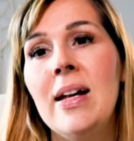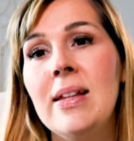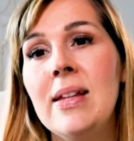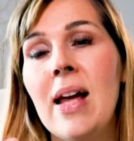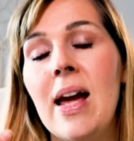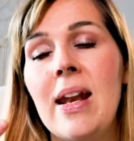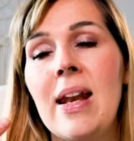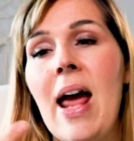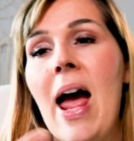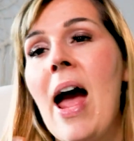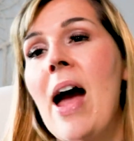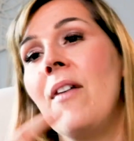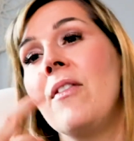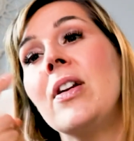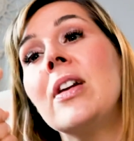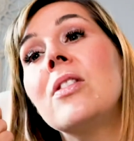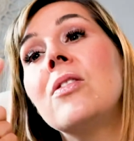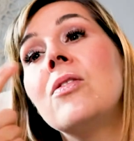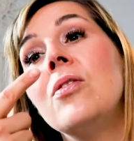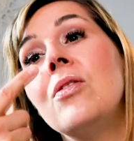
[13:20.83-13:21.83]
than
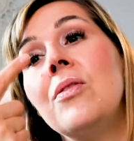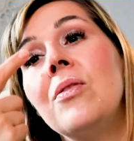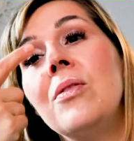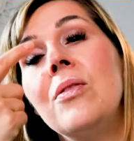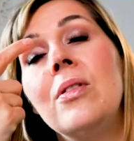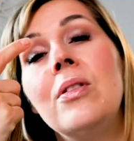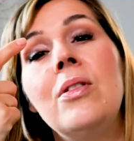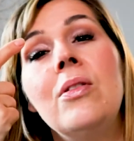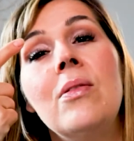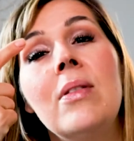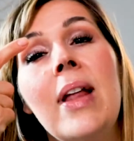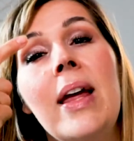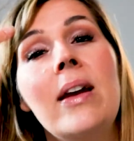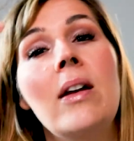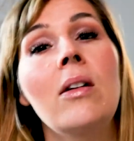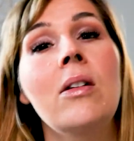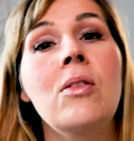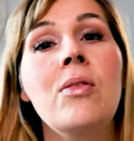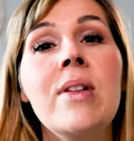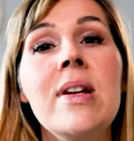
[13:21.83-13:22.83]
having to do
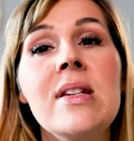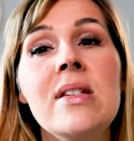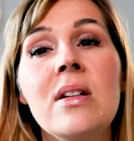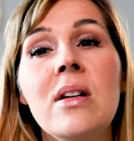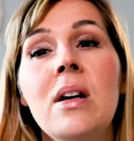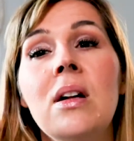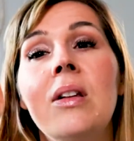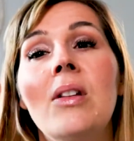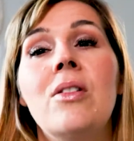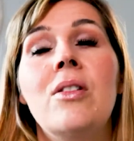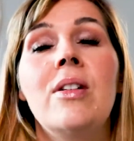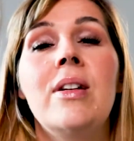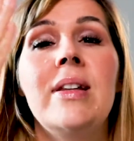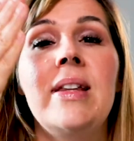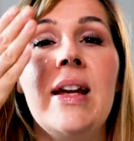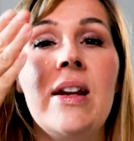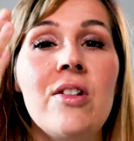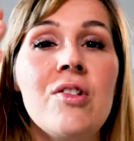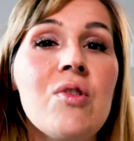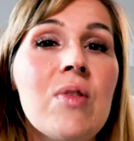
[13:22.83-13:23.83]
like a crease color,
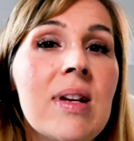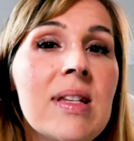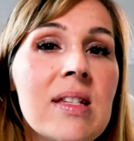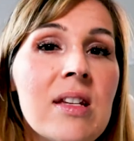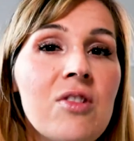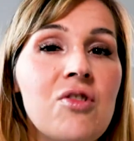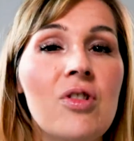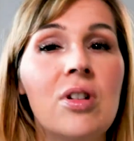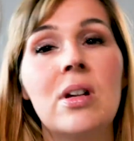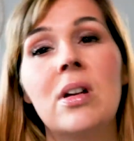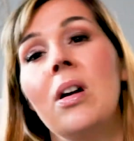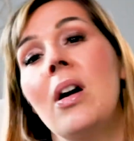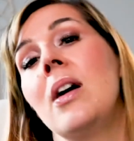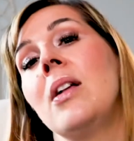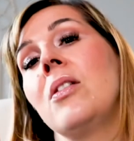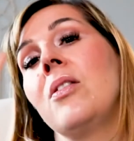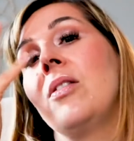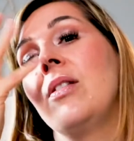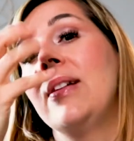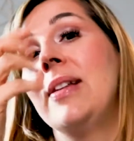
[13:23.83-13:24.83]
then a transition
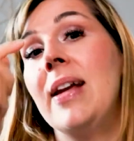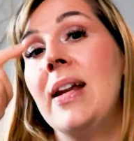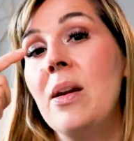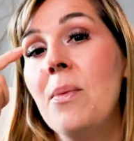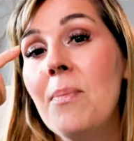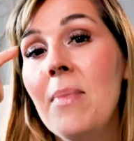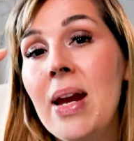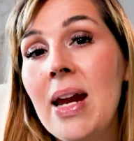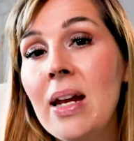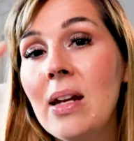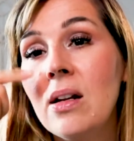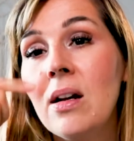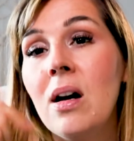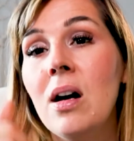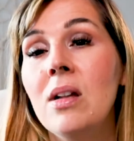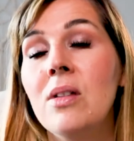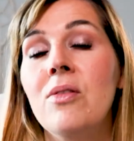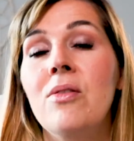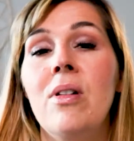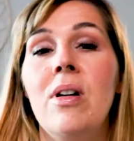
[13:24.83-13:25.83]
color, then a main
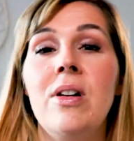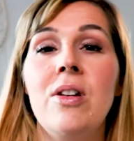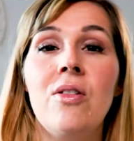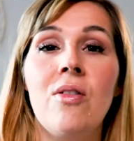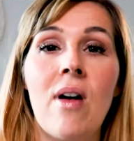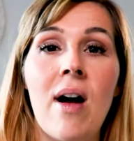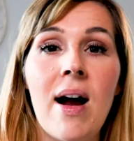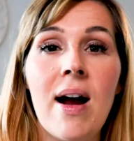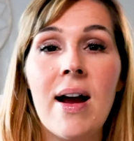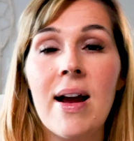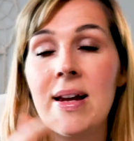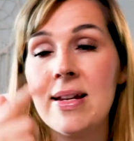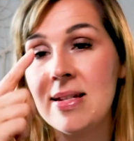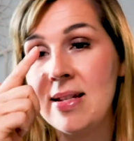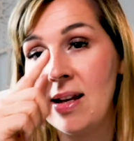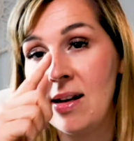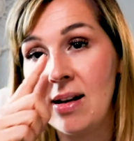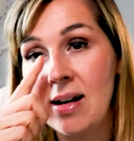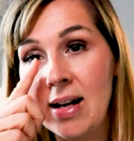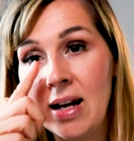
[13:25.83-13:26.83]
color on your
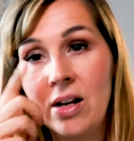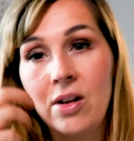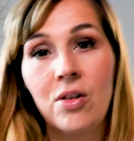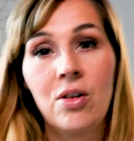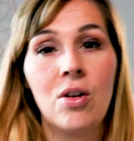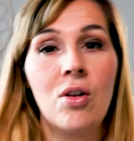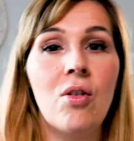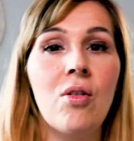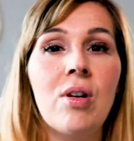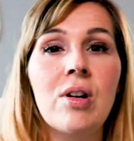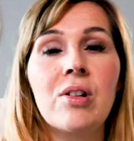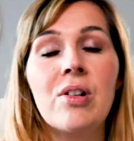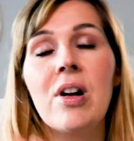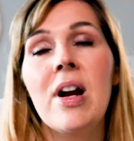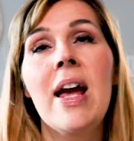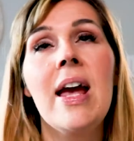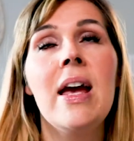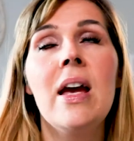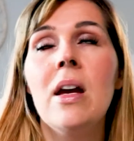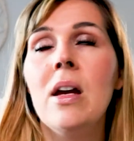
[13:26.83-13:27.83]
eyes, then an inner corner.
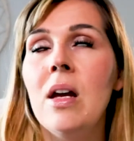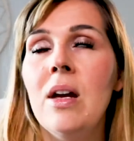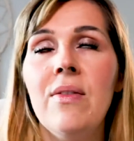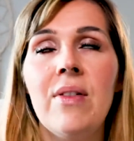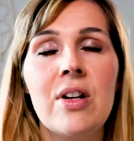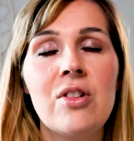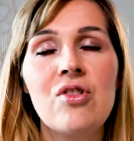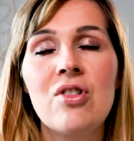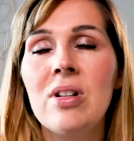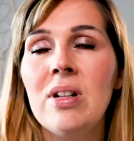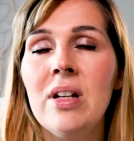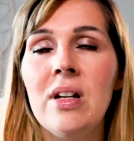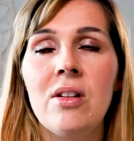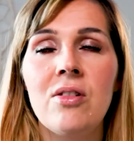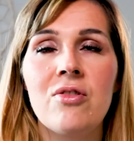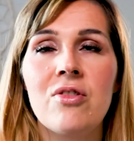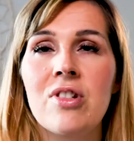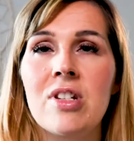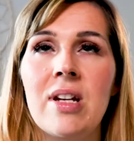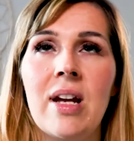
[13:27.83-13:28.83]

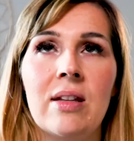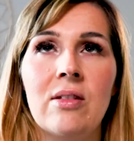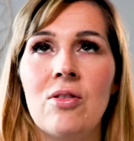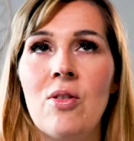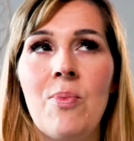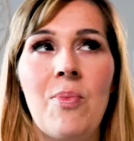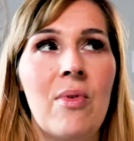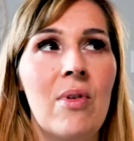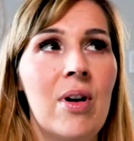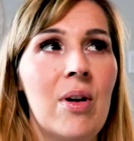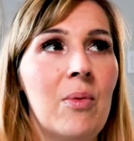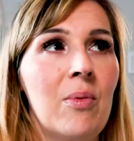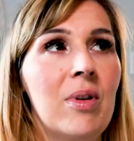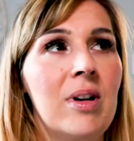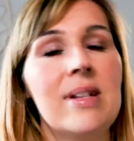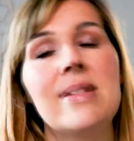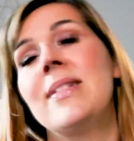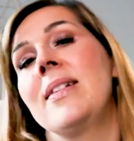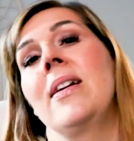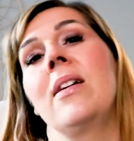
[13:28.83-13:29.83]
Eventually you just get to a point
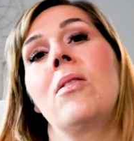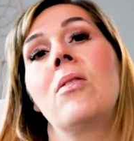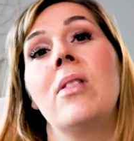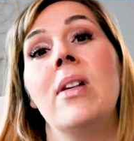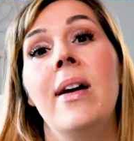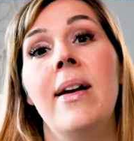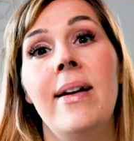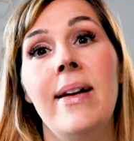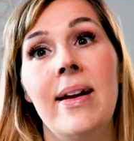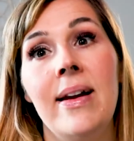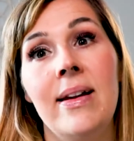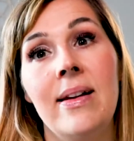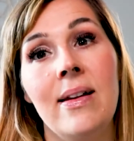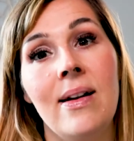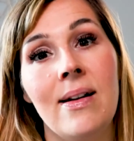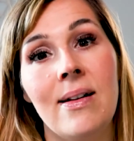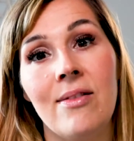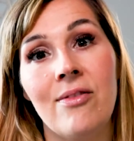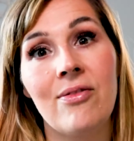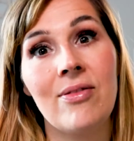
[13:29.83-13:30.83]
where it's like, okay,
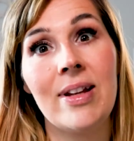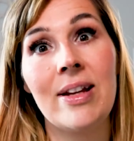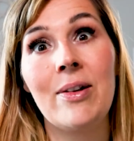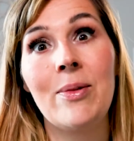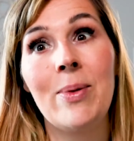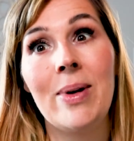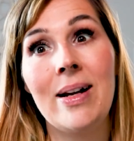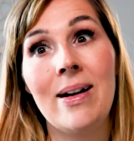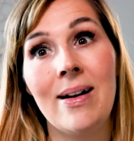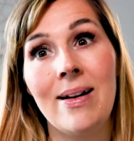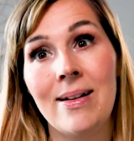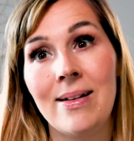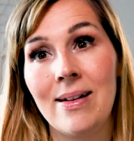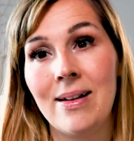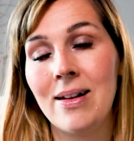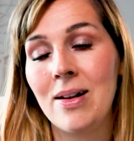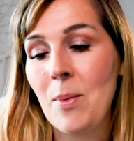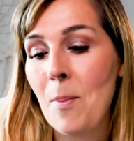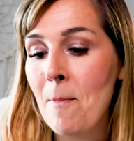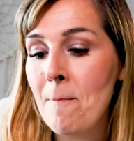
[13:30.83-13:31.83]
enough, like we got
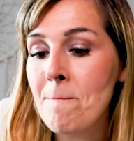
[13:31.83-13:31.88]
it.